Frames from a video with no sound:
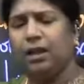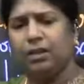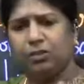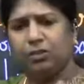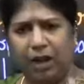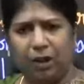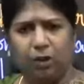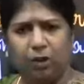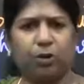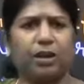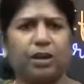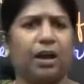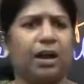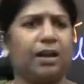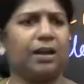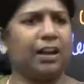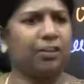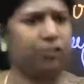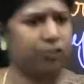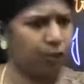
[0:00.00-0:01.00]

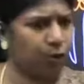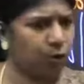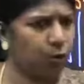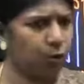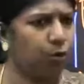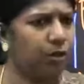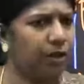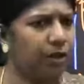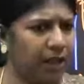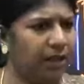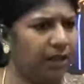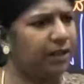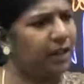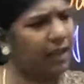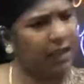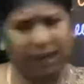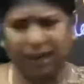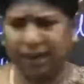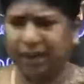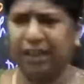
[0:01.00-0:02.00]
Chalukya, Rashtrakuta.
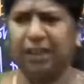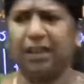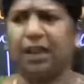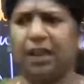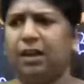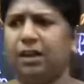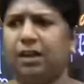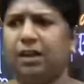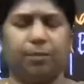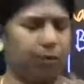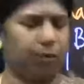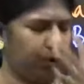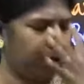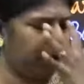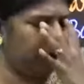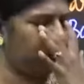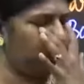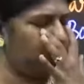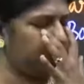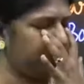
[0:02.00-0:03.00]
Take any kingdom. You
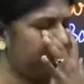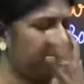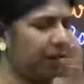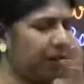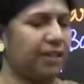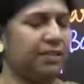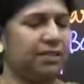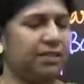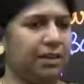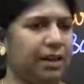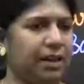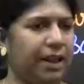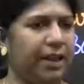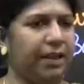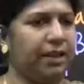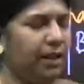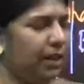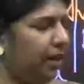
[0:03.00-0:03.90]
can close your eyes and write.